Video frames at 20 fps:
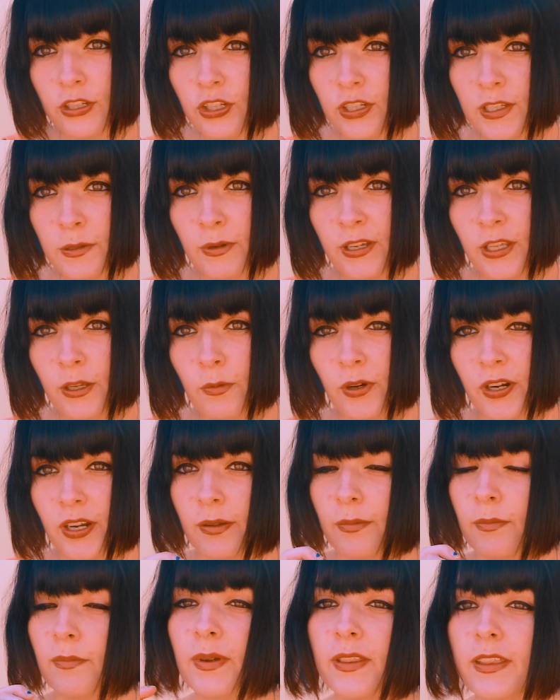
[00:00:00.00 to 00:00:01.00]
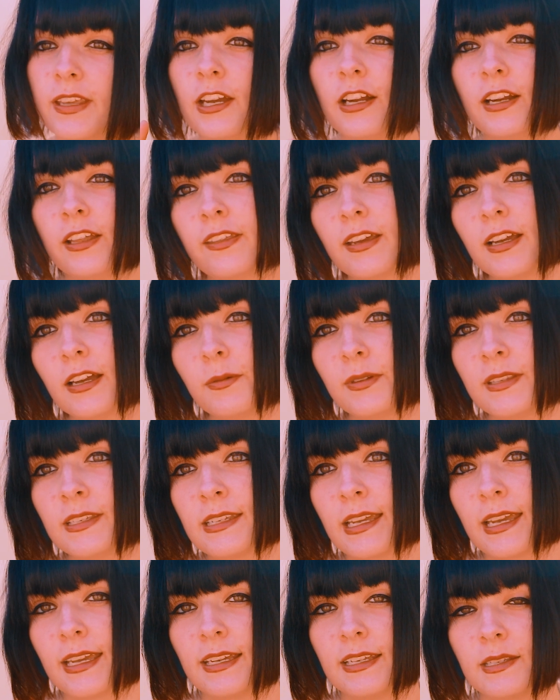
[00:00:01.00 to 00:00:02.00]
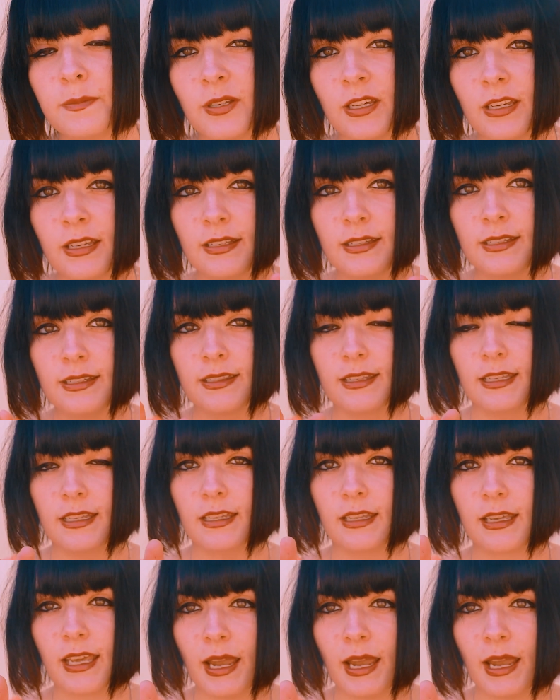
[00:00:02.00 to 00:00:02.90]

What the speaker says: are just where you want them, but the only thing I would say is because the